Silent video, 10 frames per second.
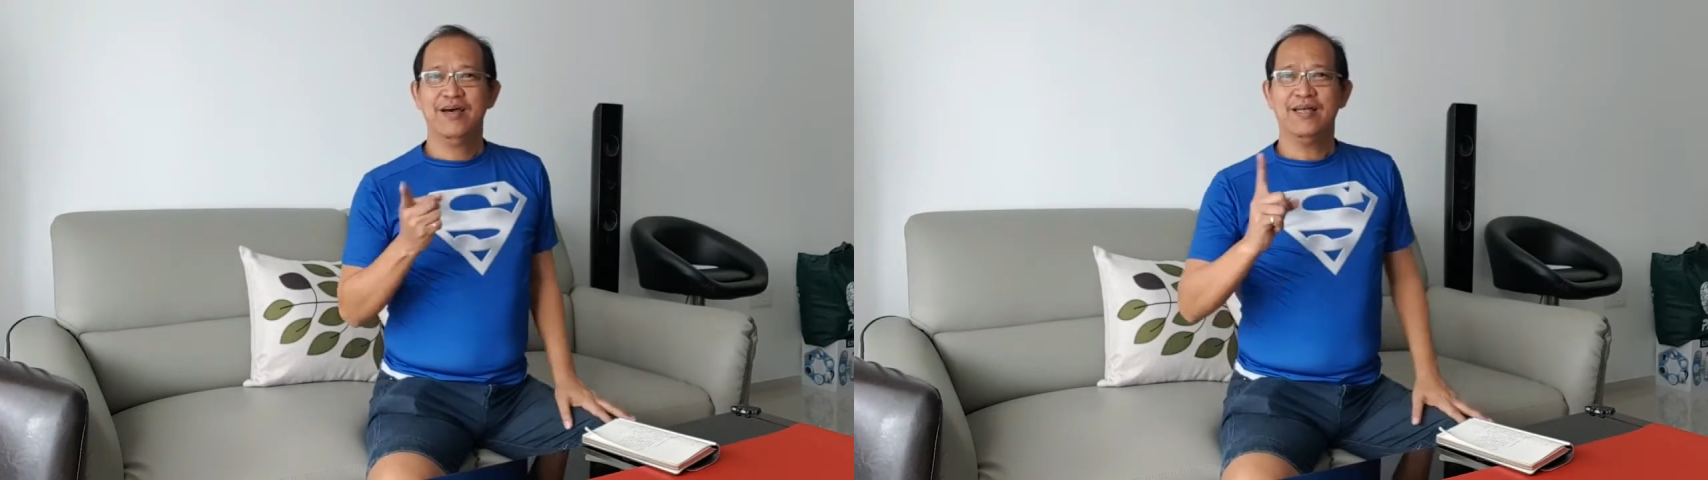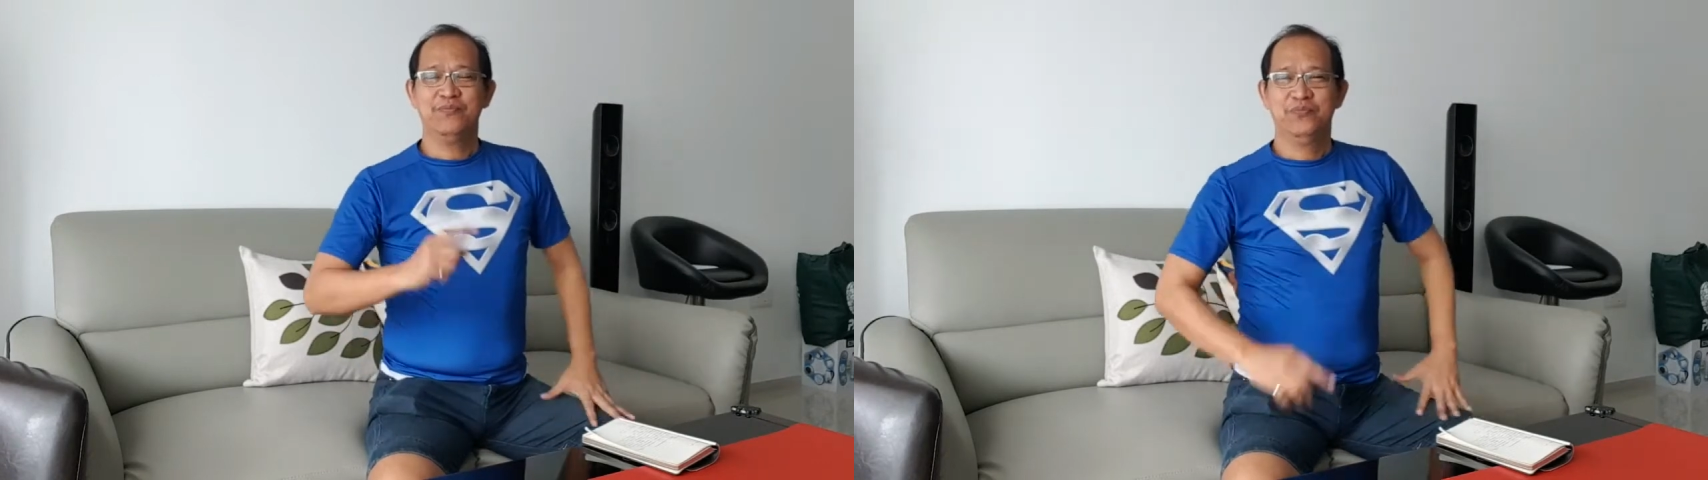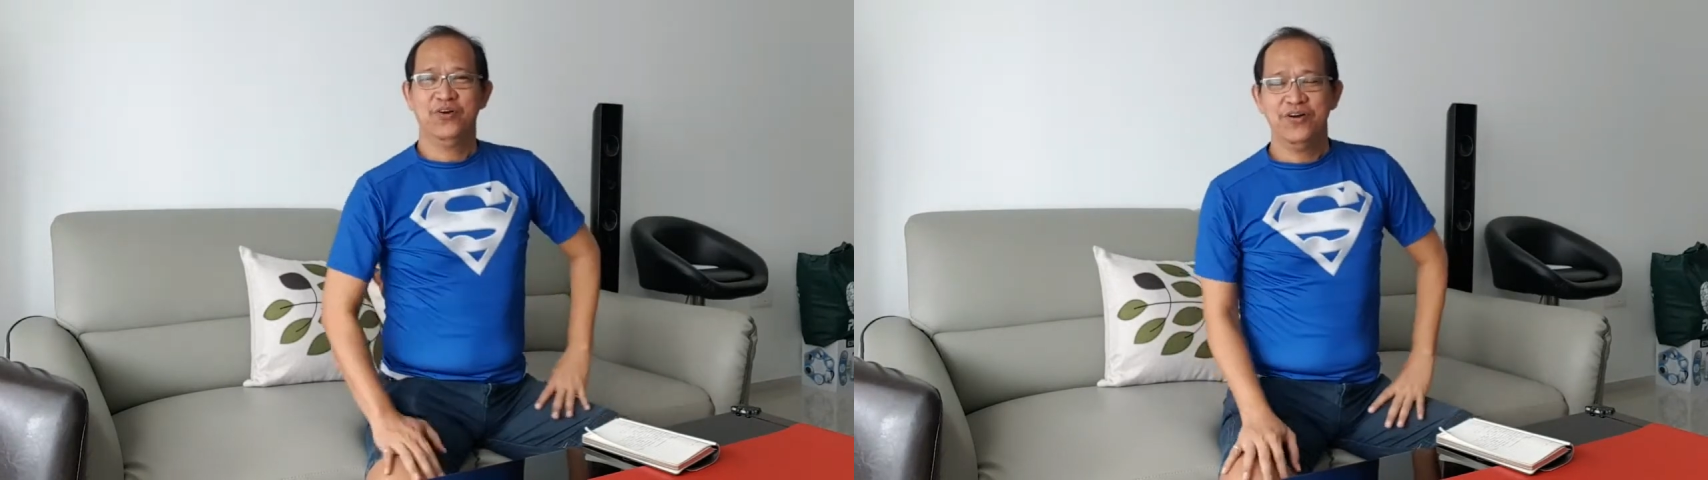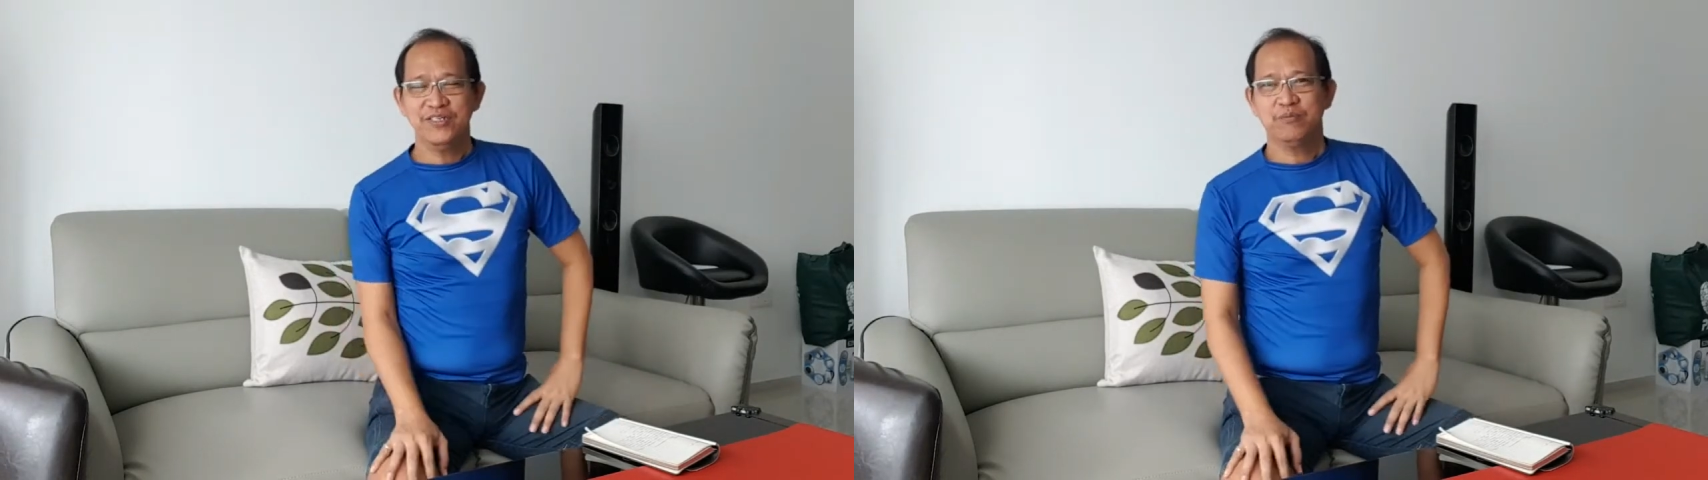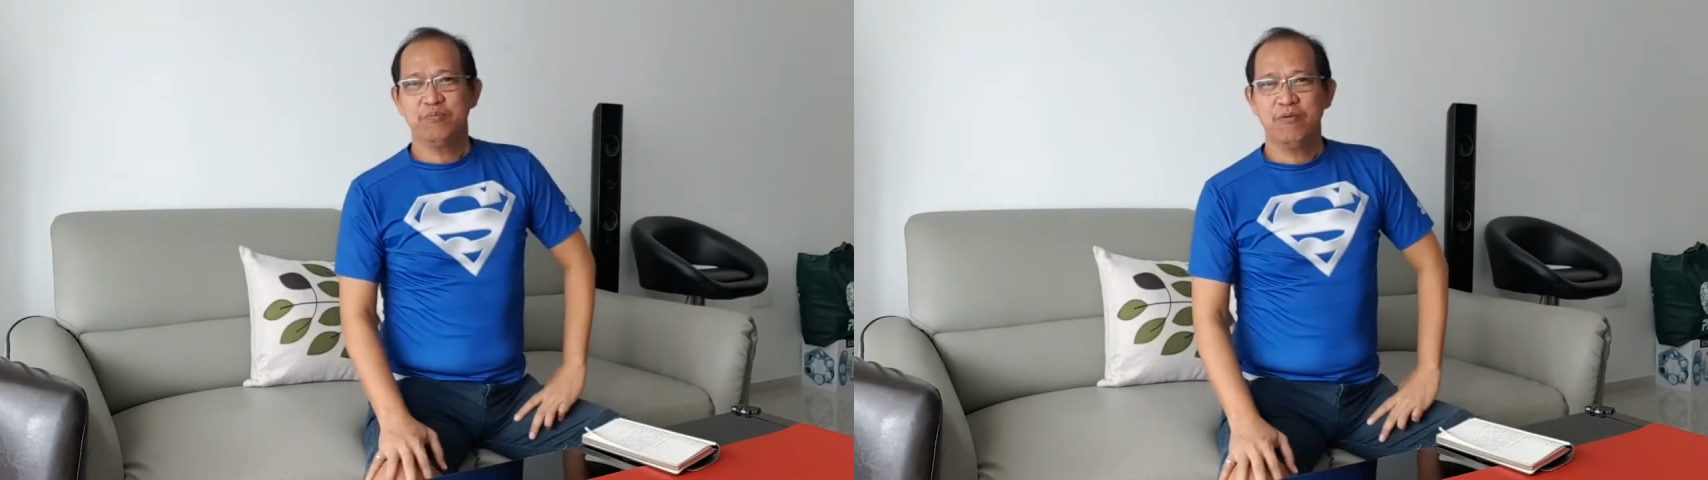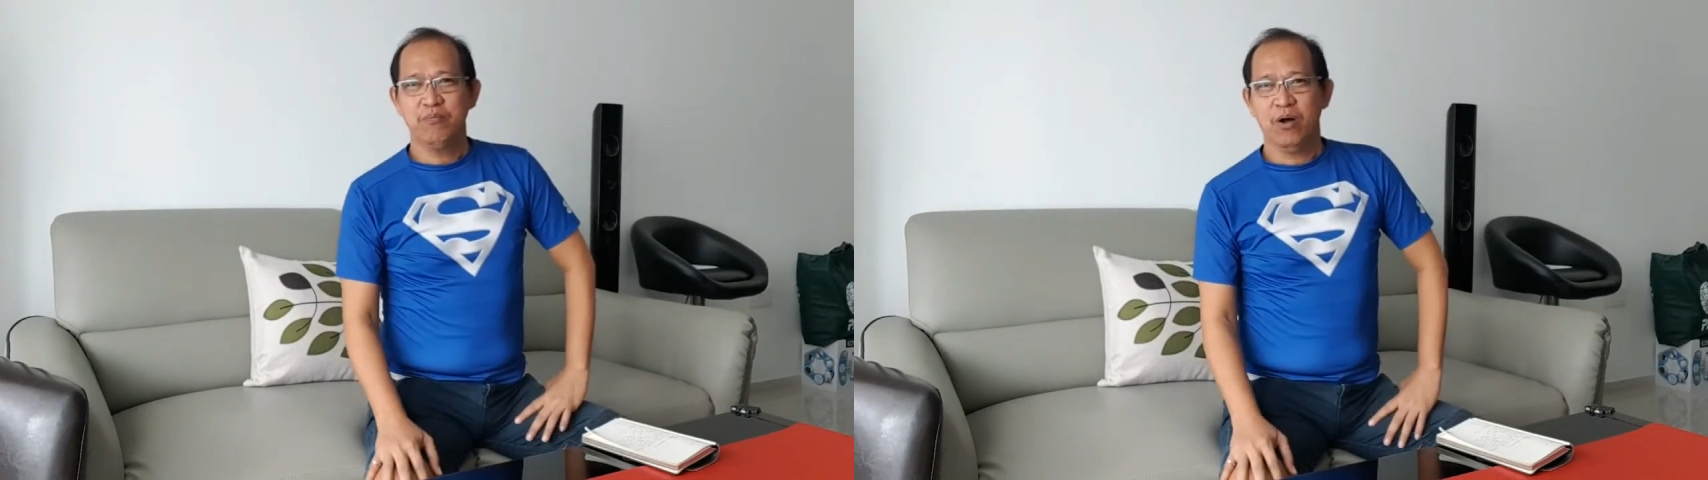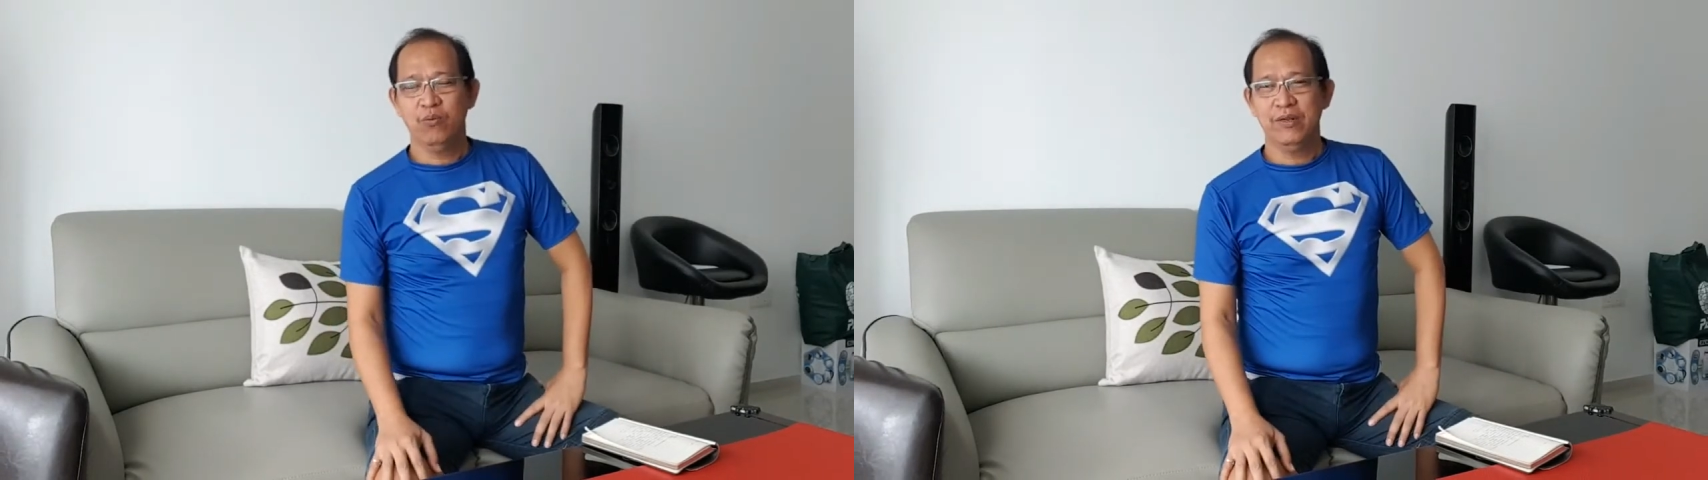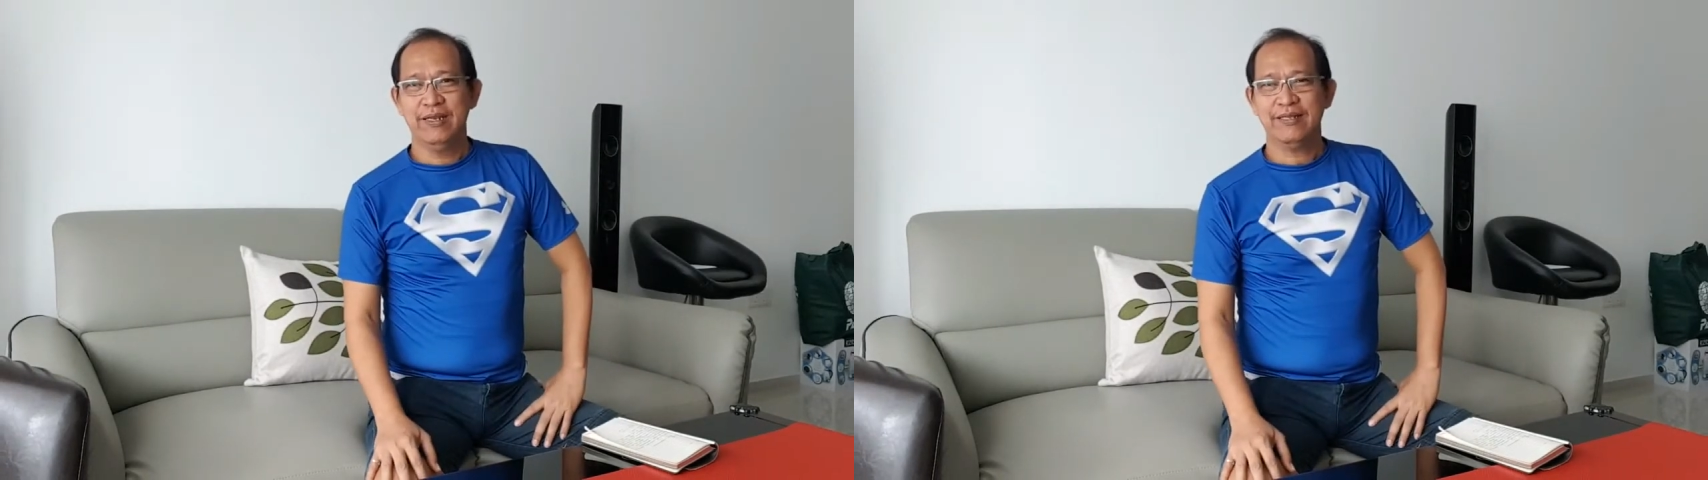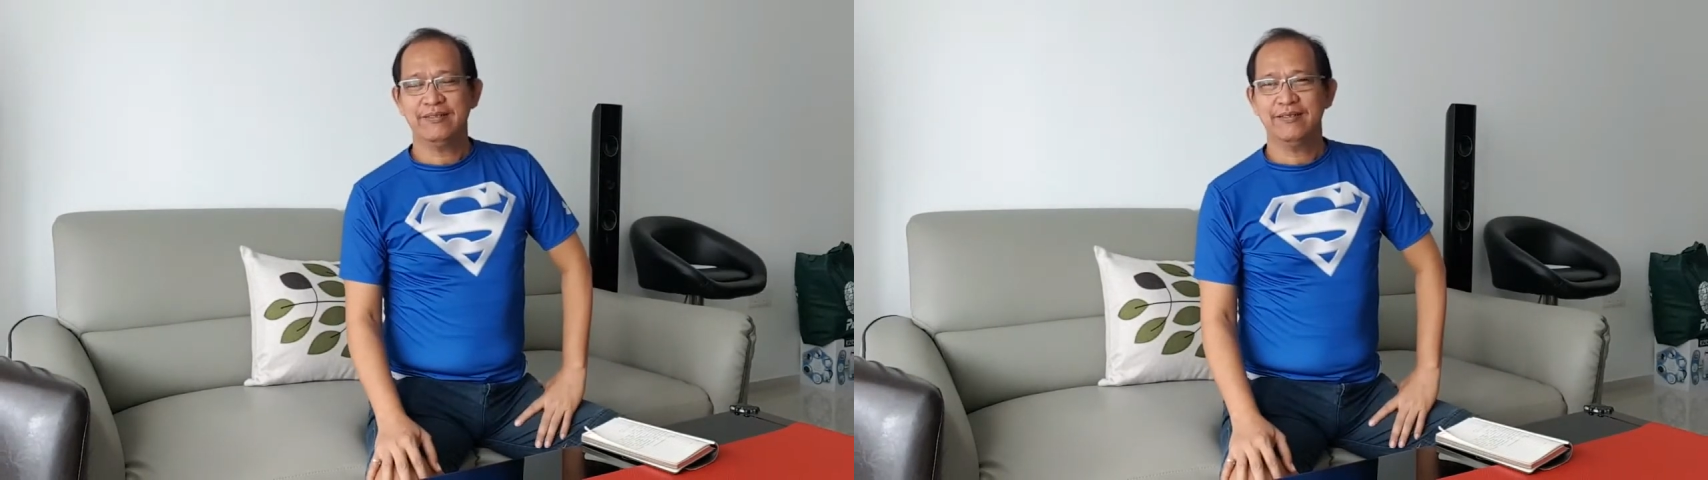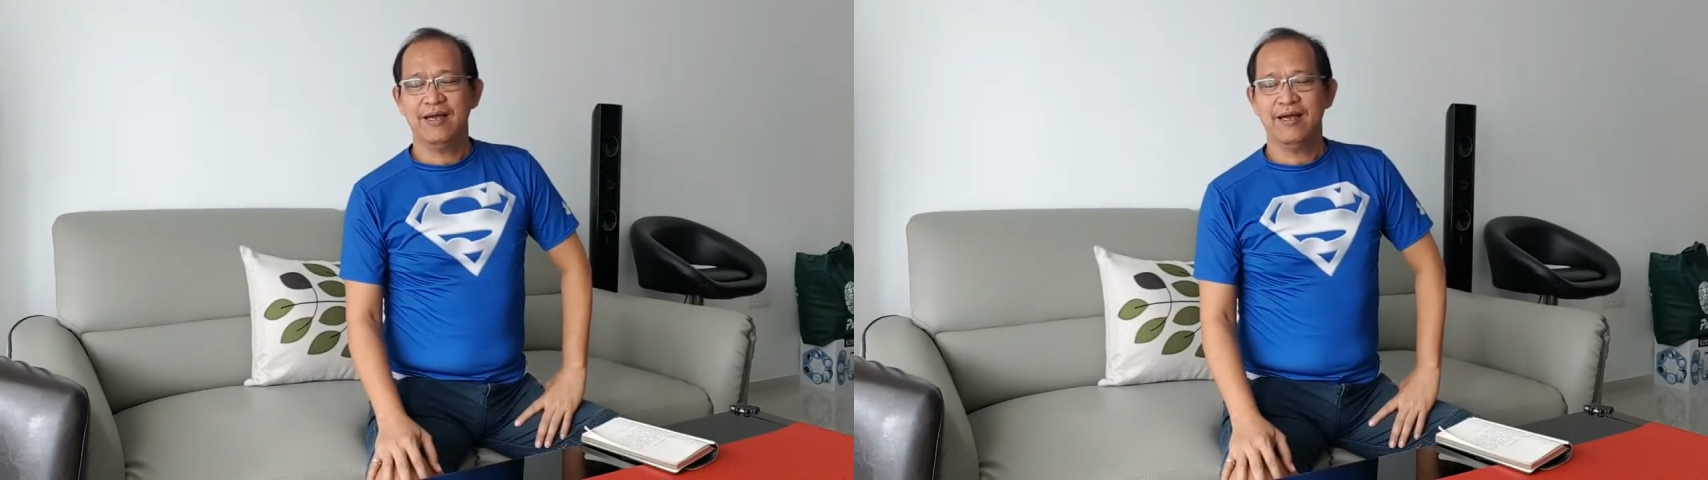at first people will not